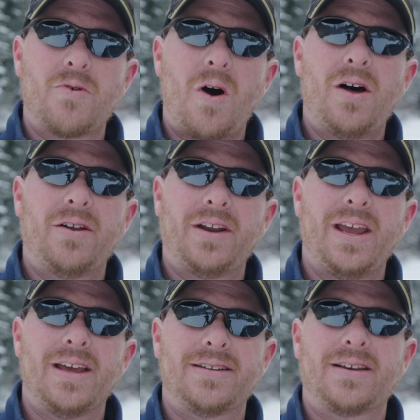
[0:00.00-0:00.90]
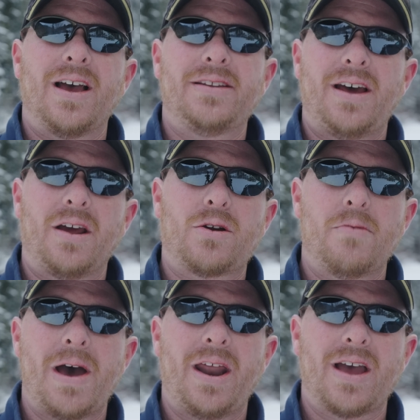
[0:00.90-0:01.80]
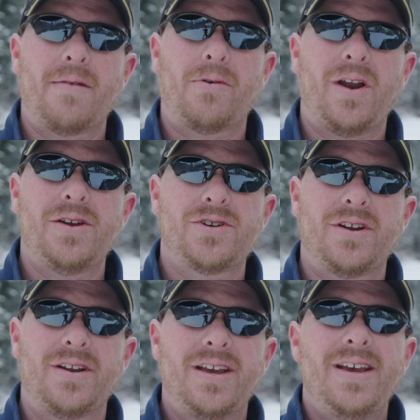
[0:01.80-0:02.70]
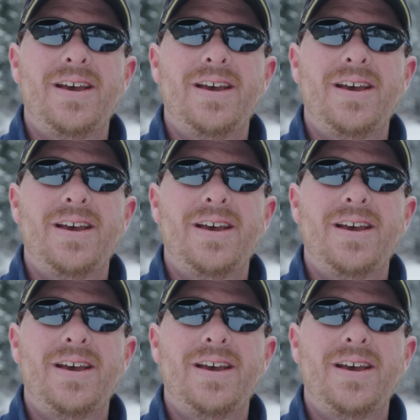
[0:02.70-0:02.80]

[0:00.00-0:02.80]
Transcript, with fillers: quality and to cut down on chromatic aberration.